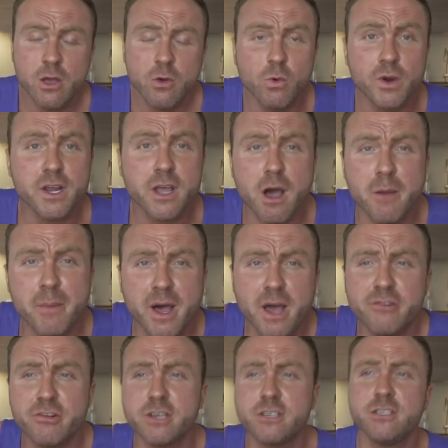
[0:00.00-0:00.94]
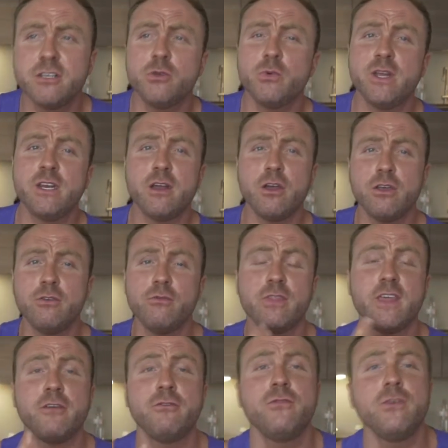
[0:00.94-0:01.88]
What do carbohydrates do? We know
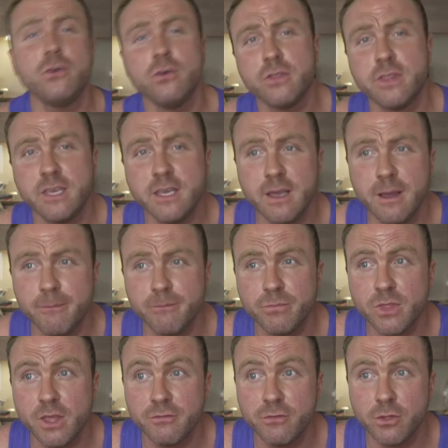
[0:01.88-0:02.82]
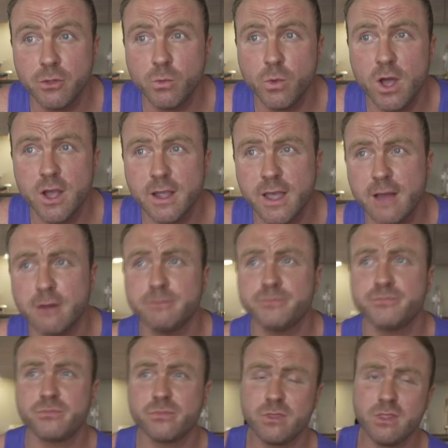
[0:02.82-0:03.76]
they fuel the
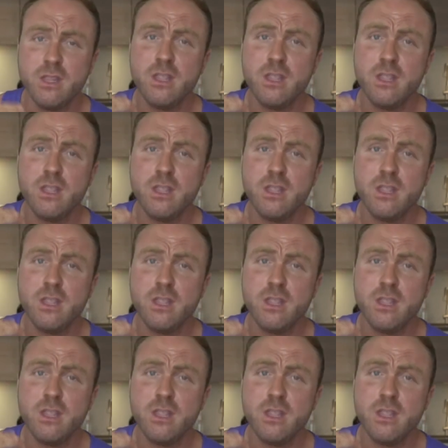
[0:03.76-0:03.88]
workout.